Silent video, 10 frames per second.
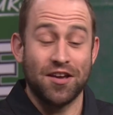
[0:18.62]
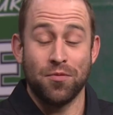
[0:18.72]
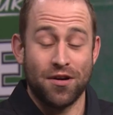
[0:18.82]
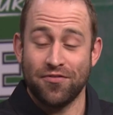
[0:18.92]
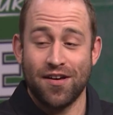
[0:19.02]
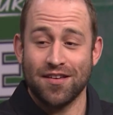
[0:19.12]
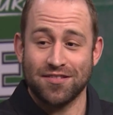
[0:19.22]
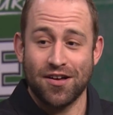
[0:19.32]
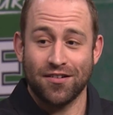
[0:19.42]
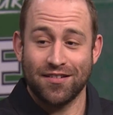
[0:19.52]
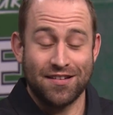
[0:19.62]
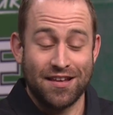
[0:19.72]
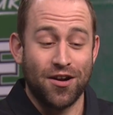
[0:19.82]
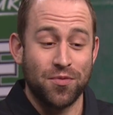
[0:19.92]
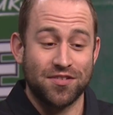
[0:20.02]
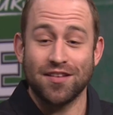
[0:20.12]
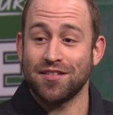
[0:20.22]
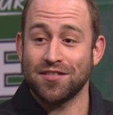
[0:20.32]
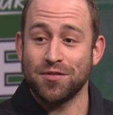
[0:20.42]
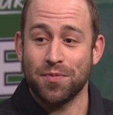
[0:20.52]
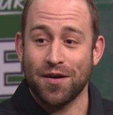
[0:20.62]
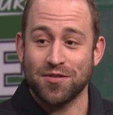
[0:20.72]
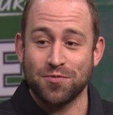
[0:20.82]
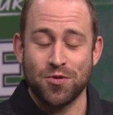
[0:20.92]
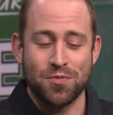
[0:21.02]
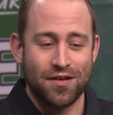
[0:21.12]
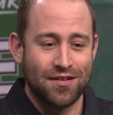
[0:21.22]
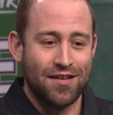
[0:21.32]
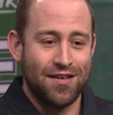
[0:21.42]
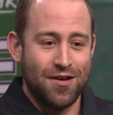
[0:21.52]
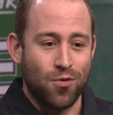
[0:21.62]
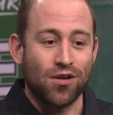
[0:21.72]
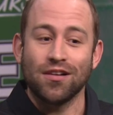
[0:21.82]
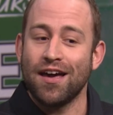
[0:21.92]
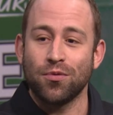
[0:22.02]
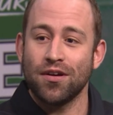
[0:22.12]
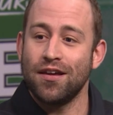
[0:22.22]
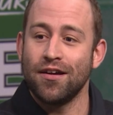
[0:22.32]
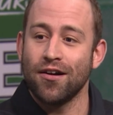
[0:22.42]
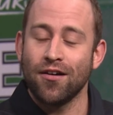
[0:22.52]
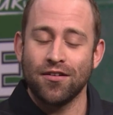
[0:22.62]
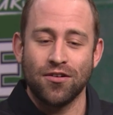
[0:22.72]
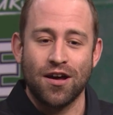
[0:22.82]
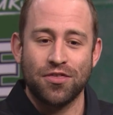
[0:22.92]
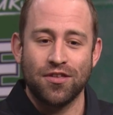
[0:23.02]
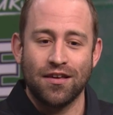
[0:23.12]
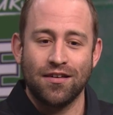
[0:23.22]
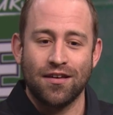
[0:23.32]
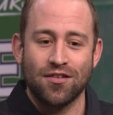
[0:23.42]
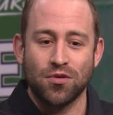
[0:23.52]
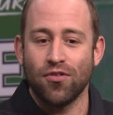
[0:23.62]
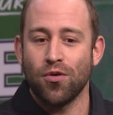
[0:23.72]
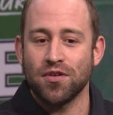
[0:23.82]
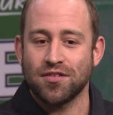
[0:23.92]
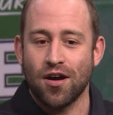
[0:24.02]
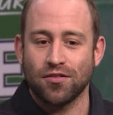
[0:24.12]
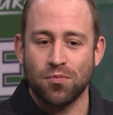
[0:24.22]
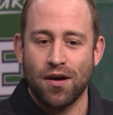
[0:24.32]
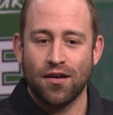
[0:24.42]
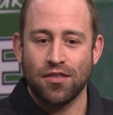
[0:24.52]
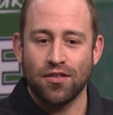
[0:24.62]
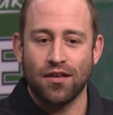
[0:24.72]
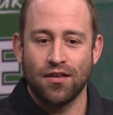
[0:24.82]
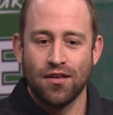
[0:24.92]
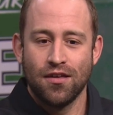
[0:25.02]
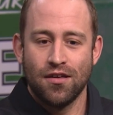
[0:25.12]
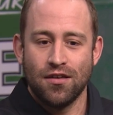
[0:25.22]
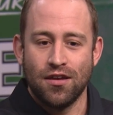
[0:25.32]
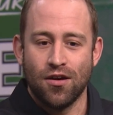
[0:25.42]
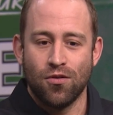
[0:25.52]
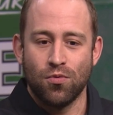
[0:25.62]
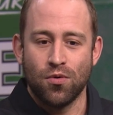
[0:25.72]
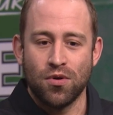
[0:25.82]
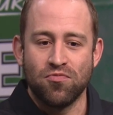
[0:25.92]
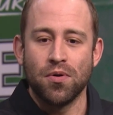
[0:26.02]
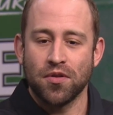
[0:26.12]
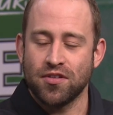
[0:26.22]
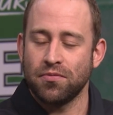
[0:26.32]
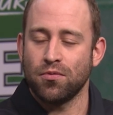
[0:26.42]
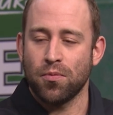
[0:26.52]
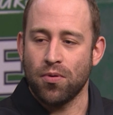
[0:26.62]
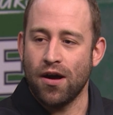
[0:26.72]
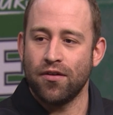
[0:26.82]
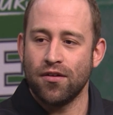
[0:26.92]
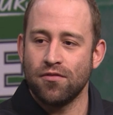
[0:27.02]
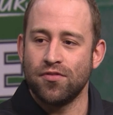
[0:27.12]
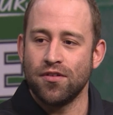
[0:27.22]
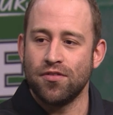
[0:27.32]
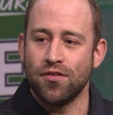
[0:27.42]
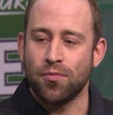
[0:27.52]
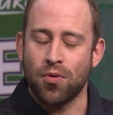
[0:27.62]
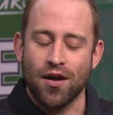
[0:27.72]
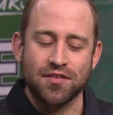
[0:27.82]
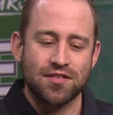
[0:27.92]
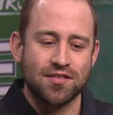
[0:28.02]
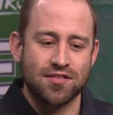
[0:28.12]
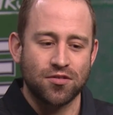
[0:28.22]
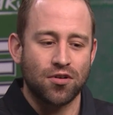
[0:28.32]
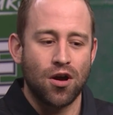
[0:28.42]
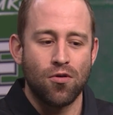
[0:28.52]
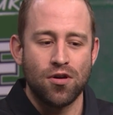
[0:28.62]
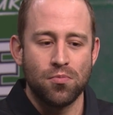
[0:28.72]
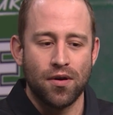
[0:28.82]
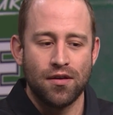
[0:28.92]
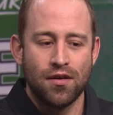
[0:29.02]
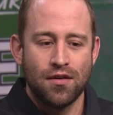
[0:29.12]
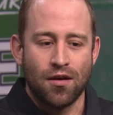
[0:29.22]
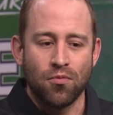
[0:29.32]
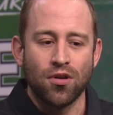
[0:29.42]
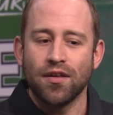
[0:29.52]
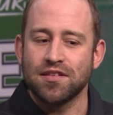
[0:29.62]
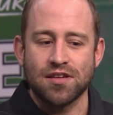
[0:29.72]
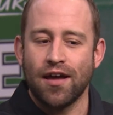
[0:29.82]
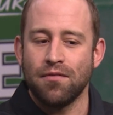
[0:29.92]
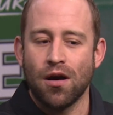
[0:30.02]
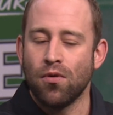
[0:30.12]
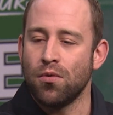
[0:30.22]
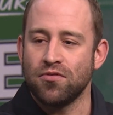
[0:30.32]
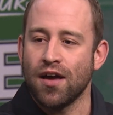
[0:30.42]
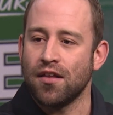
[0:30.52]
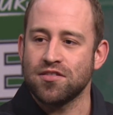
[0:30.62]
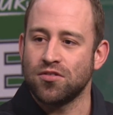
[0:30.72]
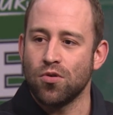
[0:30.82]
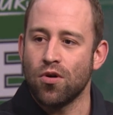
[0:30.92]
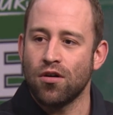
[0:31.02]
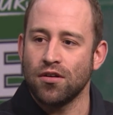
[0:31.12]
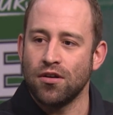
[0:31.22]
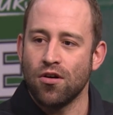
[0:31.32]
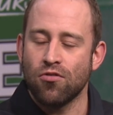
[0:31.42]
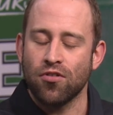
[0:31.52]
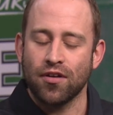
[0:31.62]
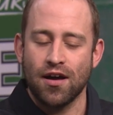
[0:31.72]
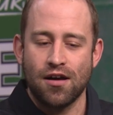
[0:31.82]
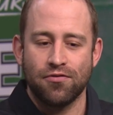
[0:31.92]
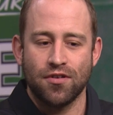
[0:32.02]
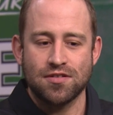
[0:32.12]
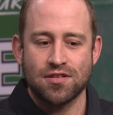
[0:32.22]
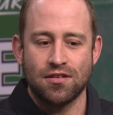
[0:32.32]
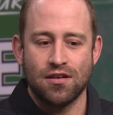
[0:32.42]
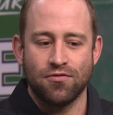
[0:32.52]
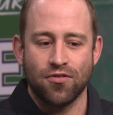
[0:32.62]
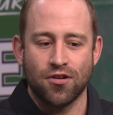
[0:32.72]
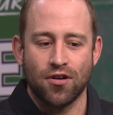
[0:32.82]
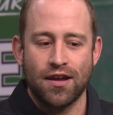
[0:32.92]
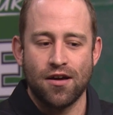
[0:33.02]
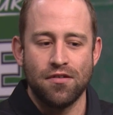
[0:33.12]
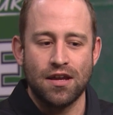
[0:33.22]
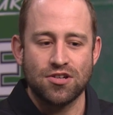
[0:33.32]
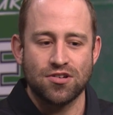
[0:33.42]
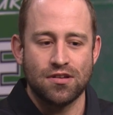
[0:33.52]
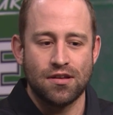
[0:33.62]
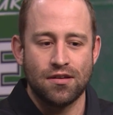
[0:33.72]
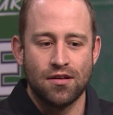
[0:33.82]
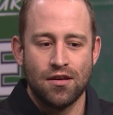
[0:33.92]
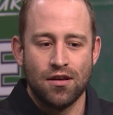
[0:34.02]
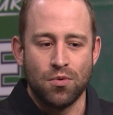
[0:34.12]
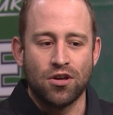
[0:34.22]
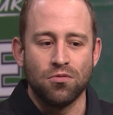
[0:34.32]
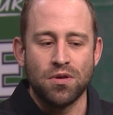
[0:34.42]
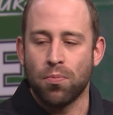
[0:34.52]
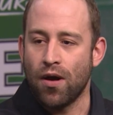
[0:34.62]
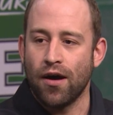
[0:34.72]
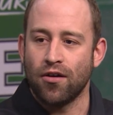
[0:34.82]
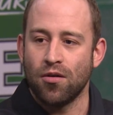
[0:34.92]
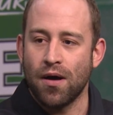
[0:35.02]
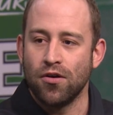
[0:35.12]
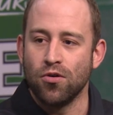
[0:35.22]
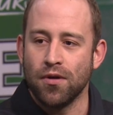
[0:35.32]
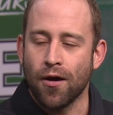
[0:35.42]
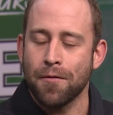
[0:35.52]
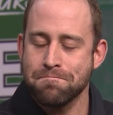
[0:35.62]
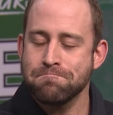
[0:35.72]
gone by fast, Doc. It almost doesn't seem possible, but we're glad we're here. You know, I think, as we've always talked about, I think, you know, we've built something we're proud of. The process is still going, but I'm really excited about what we've got in store, you know, for the conference and for Greyhound Nation, and we couldn't be prouder about who we are.